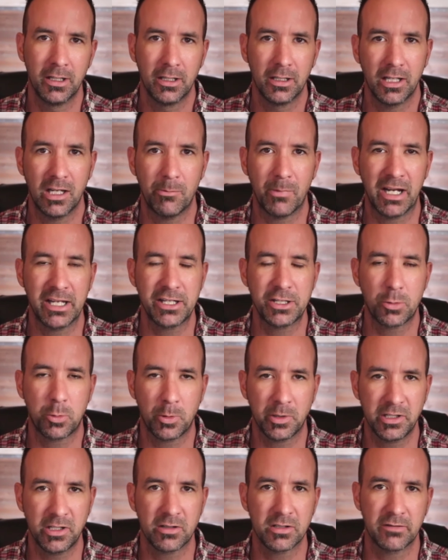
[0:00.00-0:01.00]
in my
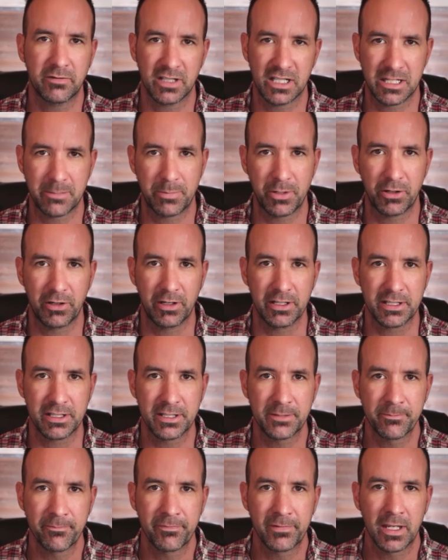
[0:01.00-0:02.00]
20 years of experience
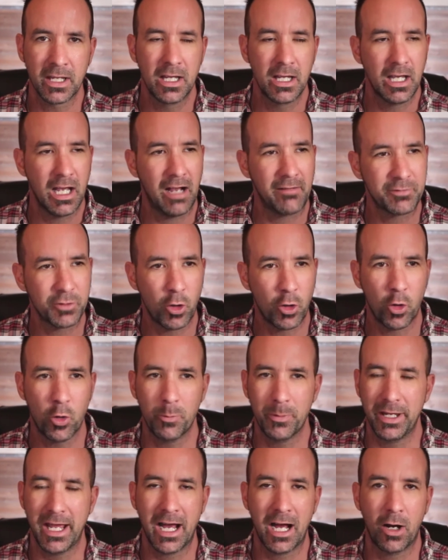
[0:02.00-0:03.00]
have told
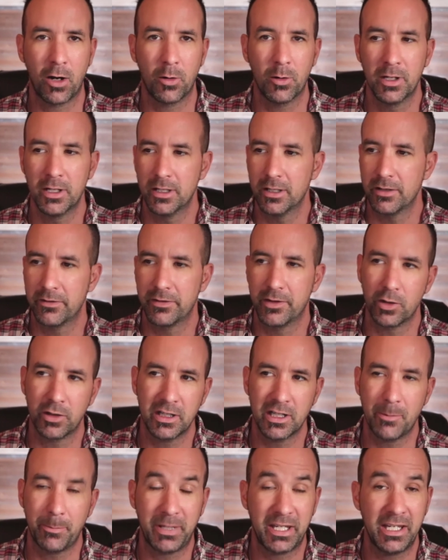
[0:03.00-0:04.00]
me how they'll
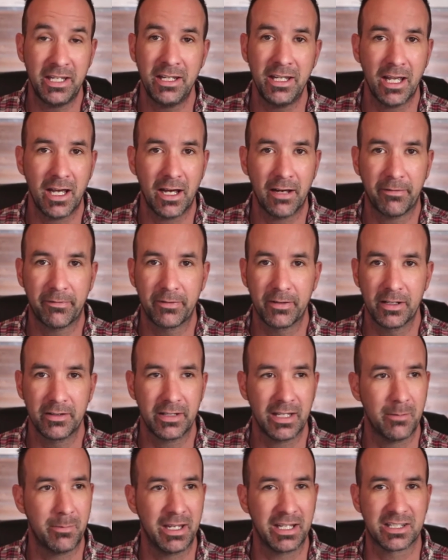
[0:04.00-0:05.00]
get a PDF,
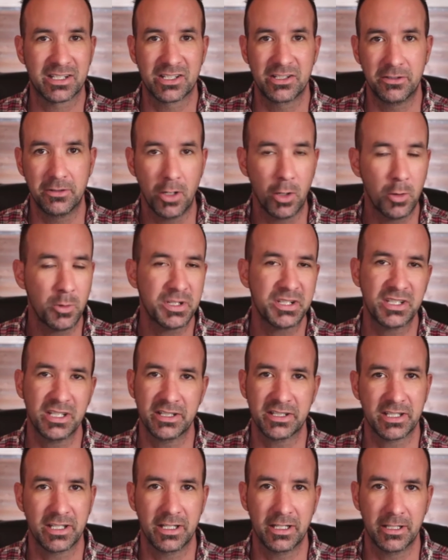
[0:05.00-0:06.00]
it makes no
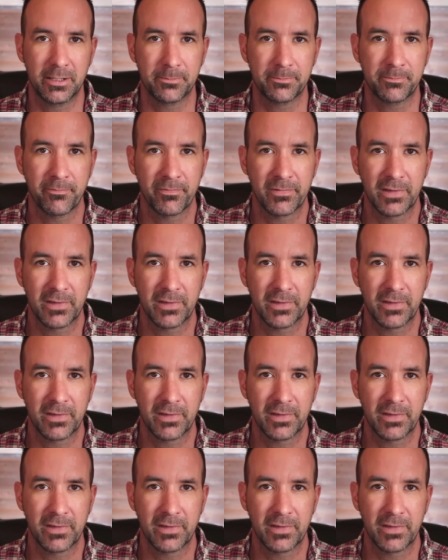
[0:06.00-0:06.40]
sense to them,